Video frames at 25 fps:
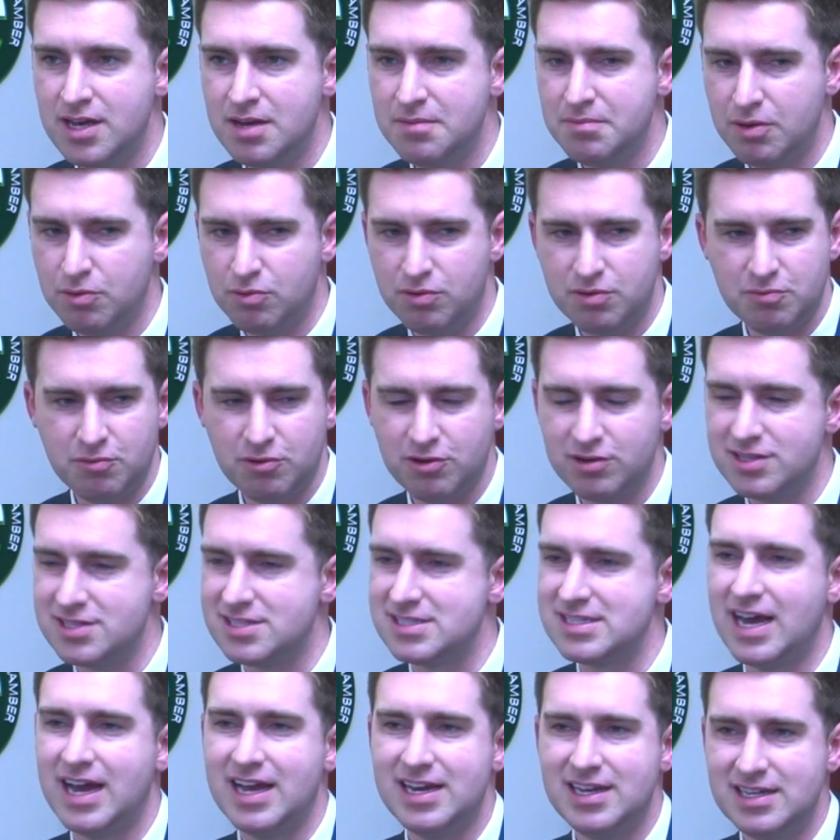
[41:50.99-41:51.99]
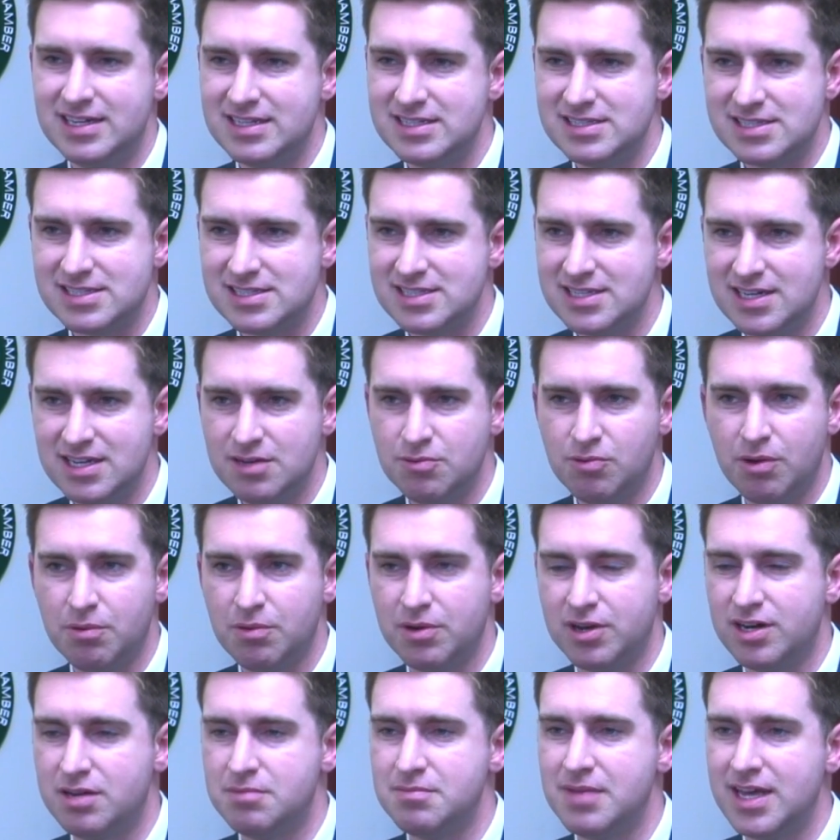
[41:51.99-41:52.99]
but when we're deciding as a city where
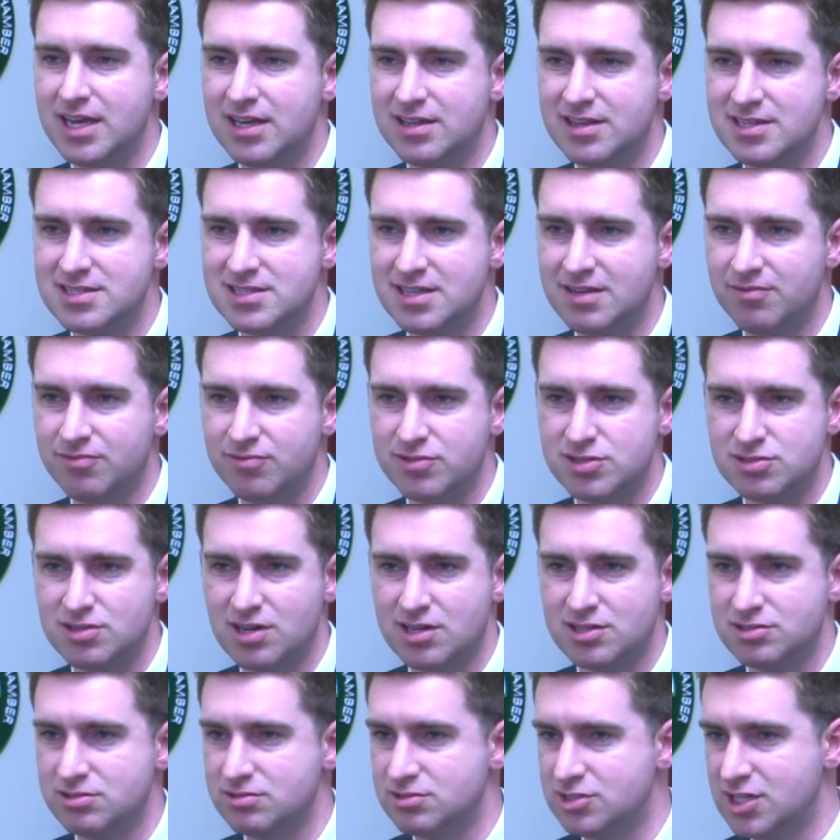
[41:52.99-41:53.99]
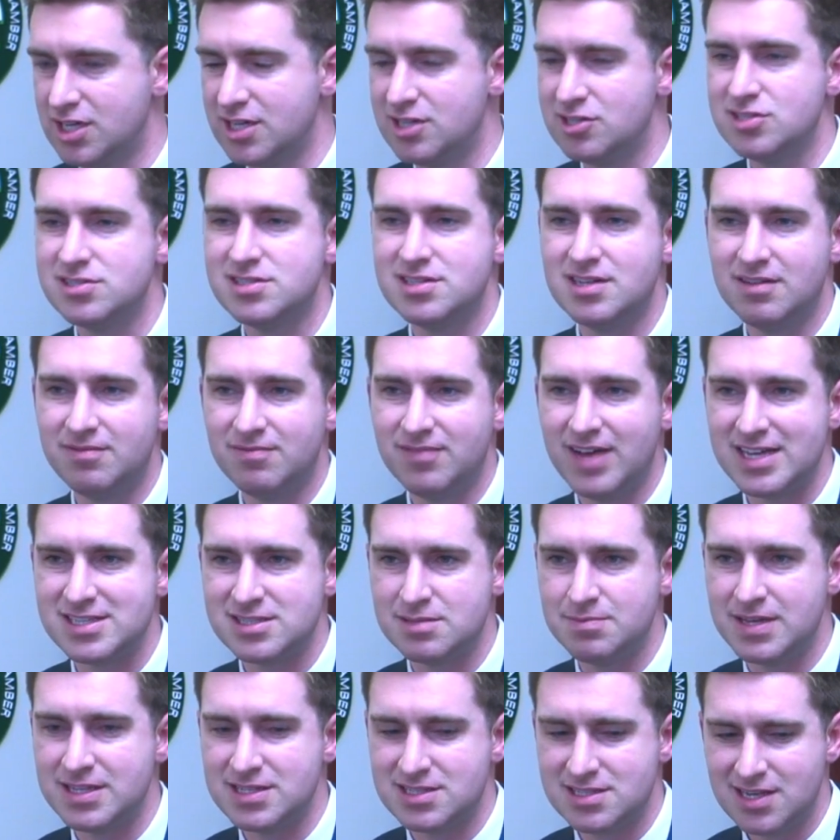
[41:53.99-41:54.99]
we're going to make these infrastructure changes and
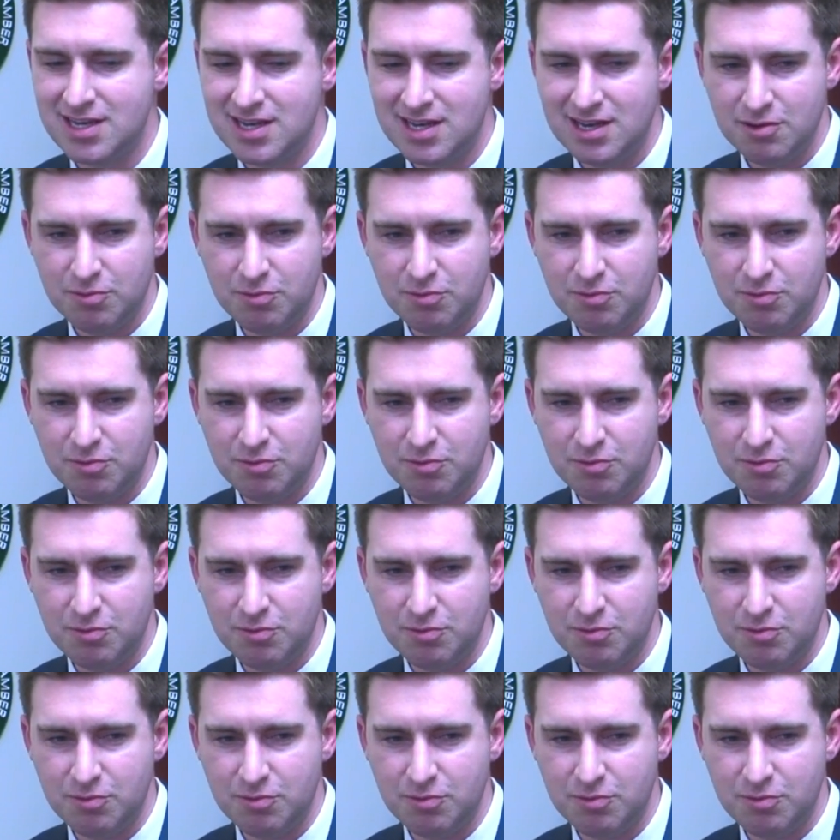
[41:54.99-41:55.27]
investments,